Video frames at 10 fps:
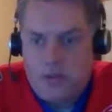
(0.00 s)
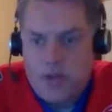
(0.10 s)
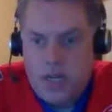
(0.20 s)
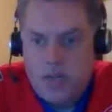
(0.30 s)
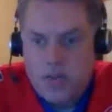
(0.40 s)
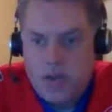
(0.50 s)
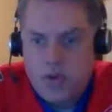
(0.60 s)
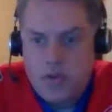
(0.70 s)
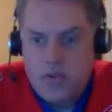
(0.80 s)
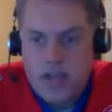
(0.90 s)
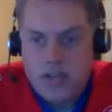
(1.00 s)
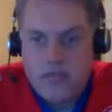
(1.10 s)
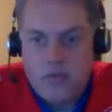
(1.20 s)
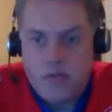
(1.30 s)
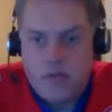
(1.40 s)
I don't know if that's
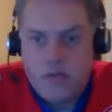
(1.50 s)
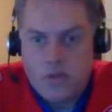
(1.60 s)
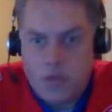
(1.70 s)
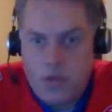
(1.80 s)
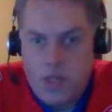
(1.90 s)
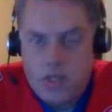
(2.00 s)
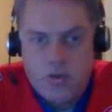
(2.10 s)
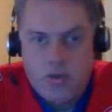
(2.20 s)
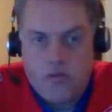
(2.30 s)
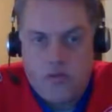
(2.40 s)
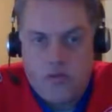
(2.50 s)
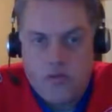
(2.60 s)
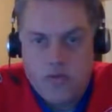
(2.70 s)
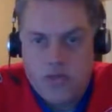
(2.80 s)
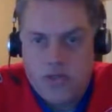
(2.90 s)
for the first week or the
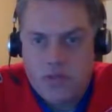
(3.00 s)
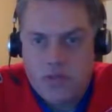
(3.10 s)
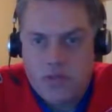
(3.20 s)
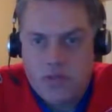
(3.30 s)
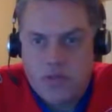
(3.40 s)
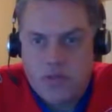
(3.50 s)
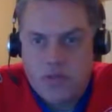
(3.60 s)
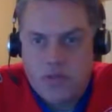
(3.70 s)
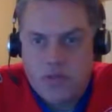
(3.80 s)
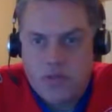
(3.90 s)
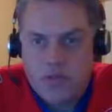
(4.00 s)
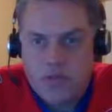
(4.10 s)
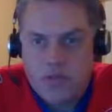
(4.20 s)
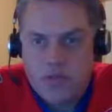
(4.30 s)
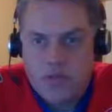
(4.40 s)
first month or the
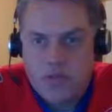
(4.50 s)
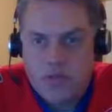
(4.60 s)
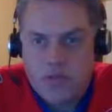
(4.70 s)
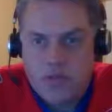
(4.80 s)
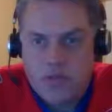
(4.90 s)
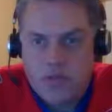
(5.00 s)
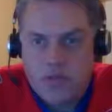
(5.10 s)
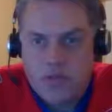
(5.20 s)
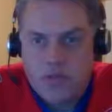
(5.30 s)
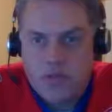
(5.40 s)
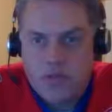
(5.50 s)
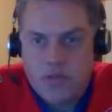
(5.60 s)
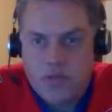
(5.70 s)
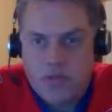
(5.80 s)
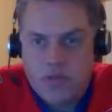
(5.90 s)
most of the season.
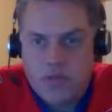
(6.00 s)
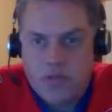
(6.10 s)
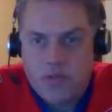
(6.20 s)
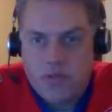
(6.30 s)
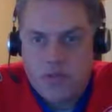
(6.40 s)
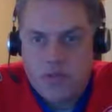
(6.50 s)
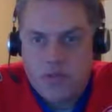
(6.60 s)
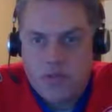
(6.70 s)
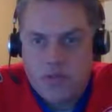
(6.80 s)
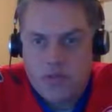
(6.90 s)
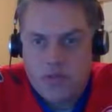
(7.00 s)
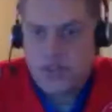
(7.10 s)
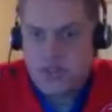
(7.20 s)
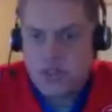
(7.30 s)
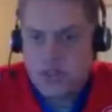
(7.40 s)
They brought him back a little too early
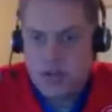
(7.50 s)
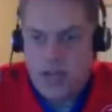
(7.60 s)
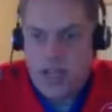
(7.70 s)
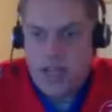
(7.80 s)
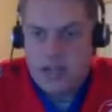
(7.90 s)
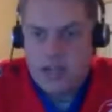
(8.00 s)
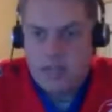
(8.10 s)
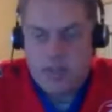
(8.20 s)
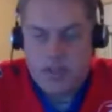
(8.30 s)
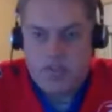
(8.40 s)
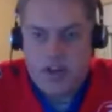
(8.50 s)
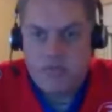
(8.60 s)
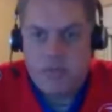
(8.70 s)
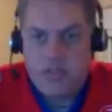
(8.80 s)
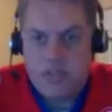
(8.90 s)
last year, and he played
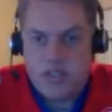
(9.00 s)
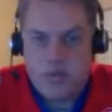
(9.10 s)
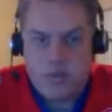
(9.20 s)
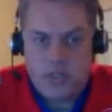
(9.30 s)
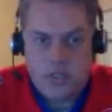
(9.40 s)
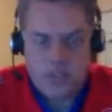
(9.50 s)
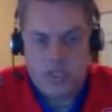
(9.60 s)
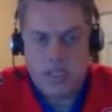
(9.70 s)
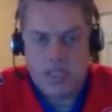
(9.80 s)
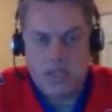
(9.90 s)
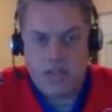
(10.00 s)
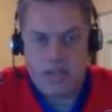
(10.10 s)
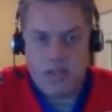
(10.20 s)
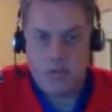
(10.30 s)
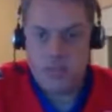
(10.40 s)
5 minutes and tweaked his knee again, and
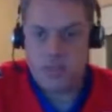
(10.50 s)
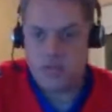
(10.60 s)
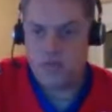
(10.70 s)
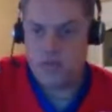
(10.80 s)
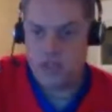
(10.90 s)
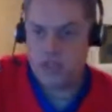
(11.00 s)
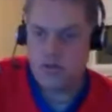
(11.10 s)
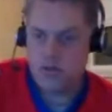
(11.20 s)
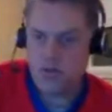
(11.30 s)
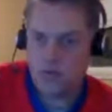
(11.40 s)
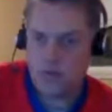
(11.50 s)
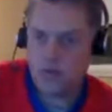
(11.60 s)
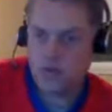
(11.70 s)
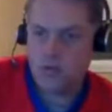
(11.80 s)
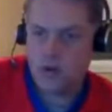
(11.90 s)
he was done for the year. So
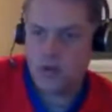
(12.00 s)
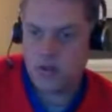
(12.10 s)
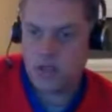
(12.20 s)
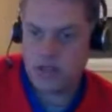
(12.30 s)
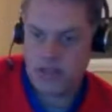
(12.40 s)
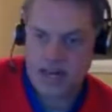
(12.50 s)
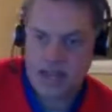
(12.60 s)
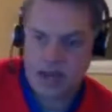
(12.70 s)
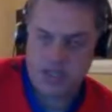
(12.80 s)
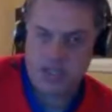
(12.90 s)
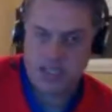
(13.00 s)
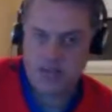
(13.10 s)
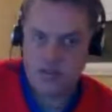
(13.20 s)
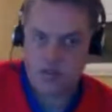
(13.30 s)
there's no way they're letting that happen again.